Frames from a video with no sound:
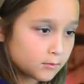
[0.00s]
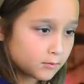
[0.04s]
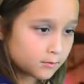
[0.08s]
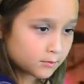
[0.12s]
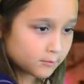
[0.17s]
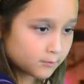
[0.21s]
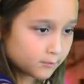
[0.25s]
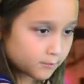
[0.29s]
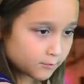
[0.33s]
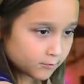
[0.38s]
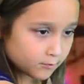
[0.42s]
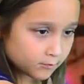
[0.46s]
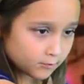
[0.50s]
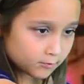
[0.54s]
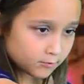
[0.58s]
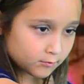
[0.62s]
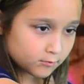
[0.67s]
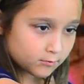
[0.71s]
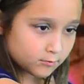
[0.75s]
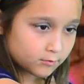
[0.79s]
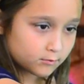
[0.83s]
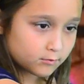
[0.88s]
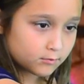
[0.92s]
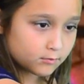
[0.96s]

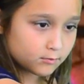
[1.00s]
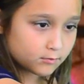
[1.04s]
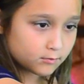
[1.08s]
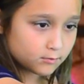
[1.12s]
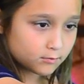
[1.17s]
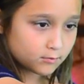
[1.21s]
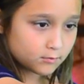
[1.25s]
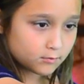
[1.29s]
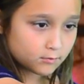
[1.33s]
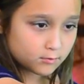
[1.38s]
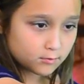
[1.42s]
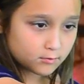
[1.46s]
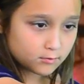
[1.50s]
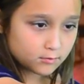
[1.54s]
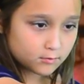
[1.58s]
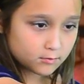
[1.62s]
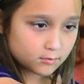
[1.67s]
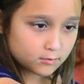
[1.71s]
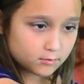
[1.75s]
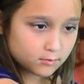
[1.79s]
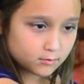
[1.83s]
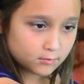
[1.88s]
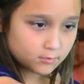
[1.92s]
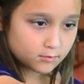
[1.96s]

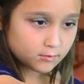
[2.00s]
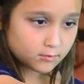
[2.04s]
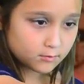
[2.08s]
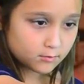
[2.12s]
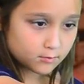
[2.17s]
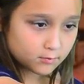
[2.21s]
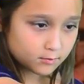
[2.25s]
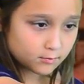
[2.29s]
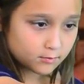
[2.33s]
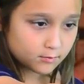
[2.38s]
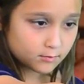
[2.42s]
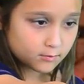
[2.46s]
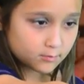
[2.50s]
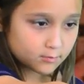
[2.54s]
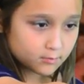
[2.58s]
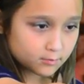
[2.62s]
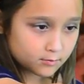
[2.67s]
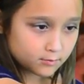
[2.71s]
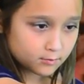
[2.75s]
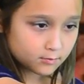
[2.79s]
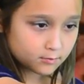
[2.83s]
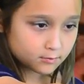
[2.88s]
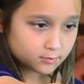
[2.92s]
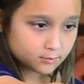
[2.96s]

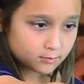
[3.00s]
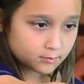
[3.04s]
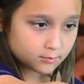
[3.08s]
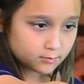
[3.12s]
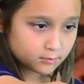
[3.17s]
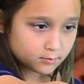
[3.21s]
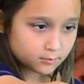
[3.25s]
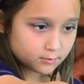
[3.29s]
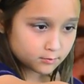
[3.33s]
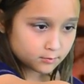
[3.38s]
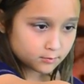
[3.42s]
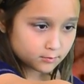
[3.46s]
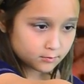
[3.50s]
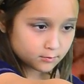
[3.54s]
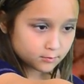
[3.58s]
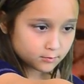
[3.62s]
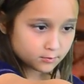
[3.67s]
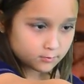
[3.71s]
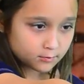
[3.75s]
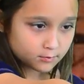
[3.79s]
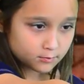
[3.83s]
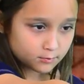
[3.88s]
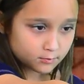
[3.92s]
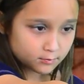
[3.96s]

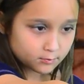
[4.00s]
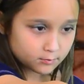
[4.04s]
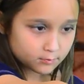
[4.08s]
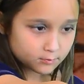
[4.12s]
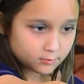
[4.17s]
[no speech]